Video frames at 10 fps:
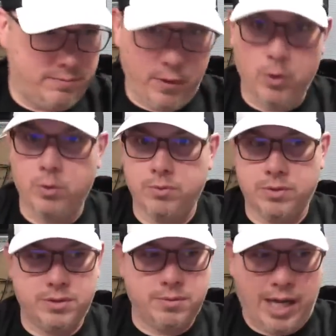
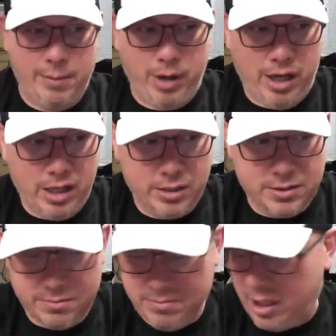phones,
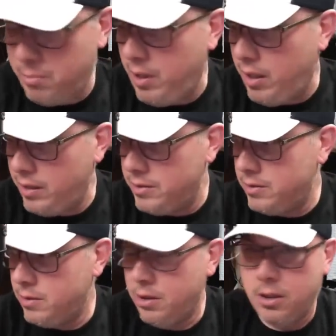iPods,
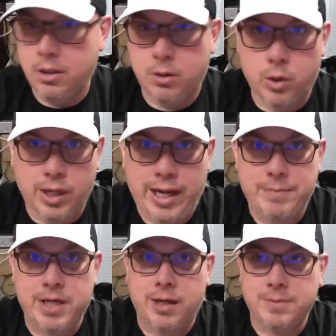AirPods, or
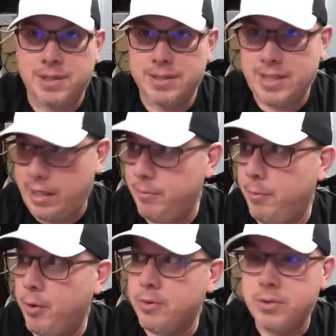laptops get scammed the
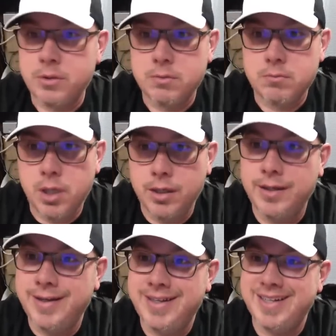most.
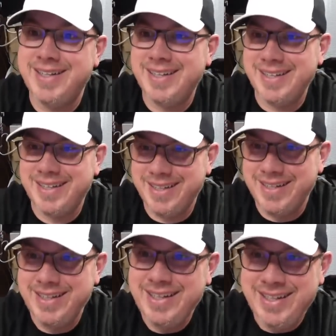
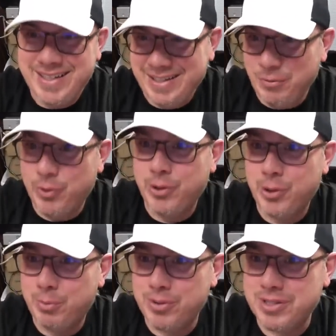
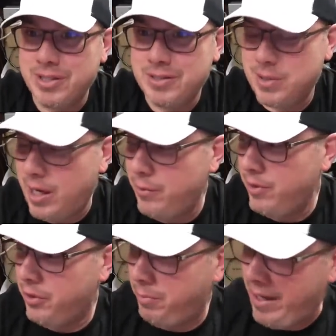100%. So I'd
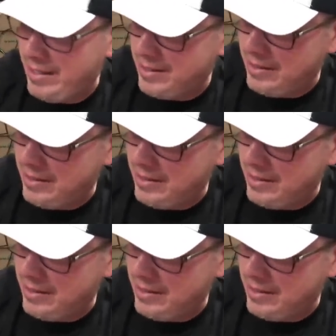rather pass